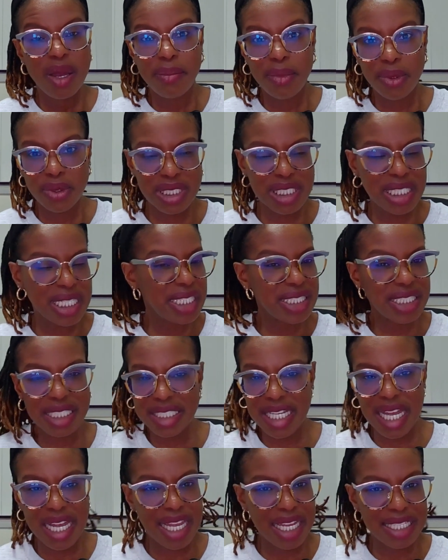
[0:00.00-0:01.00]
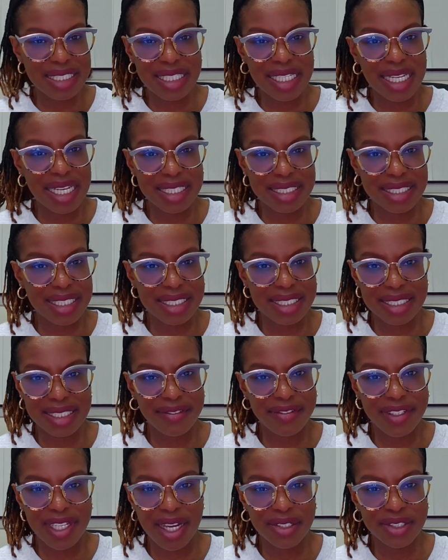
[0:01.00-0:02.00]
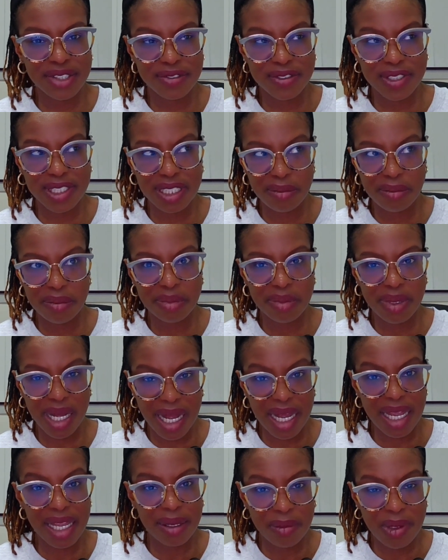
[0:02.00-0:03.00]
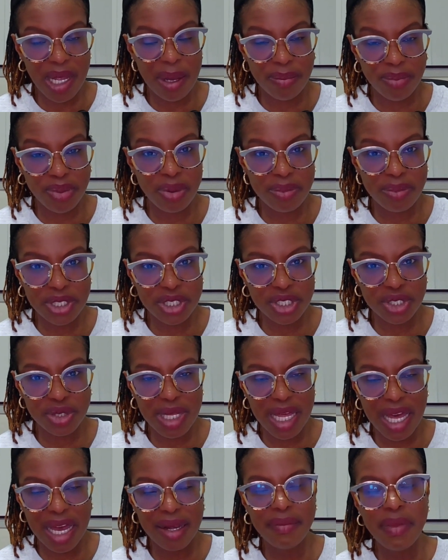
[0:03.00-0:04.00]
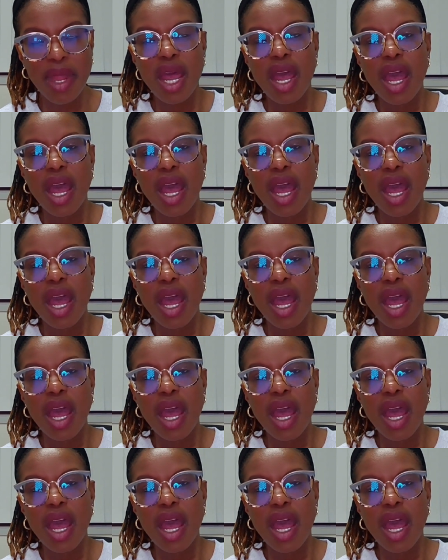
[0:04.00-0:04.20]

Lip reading: Most teenagers are getting less than 7 hours of sleep. I promise you that.